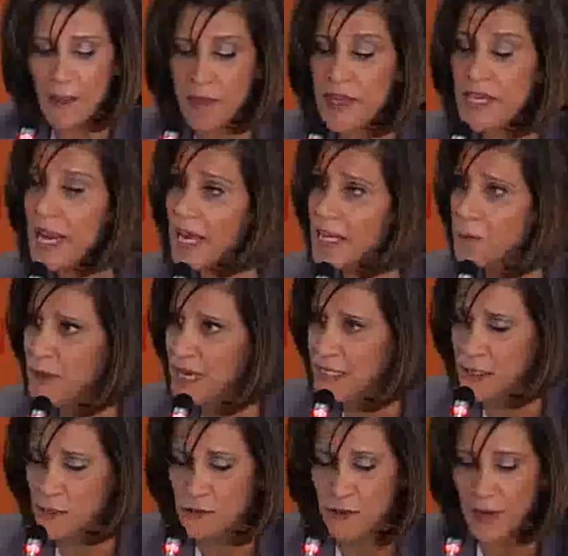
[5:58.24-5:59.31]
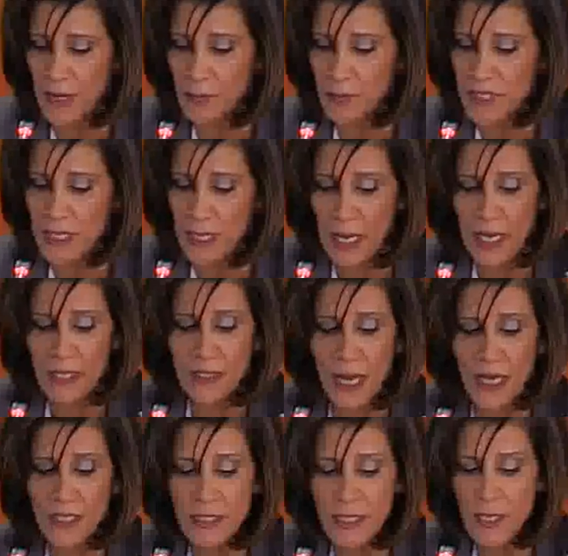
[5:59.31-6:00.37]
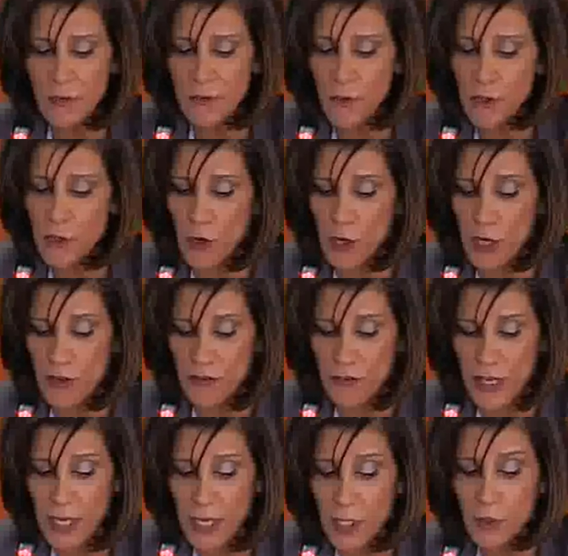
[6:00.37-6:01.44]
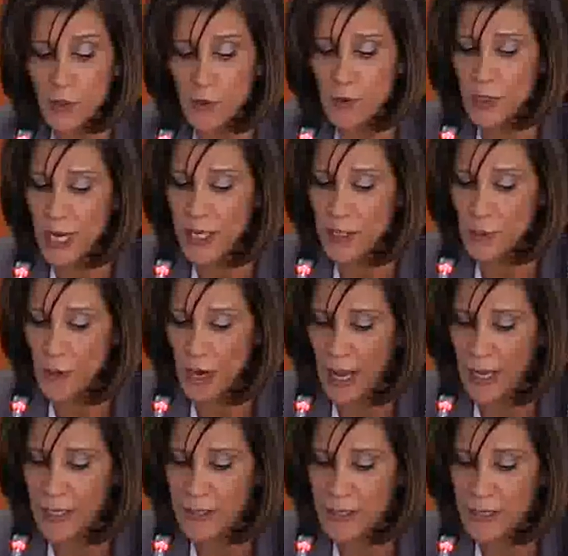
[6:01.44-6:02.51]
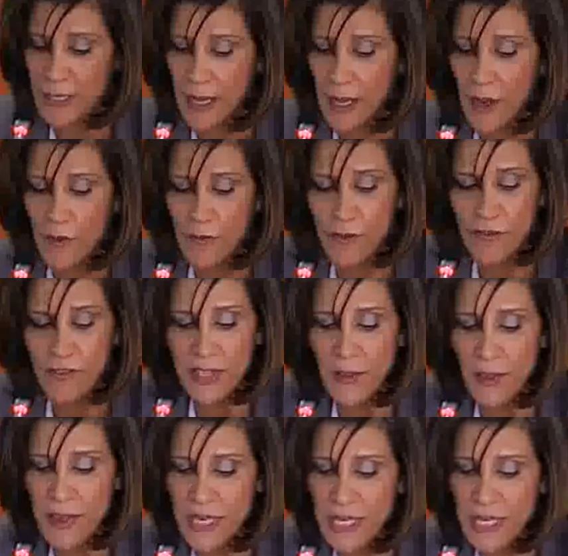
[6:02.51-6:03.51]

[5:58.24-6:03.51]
animated films, 19 photography, 2 radio ads, 53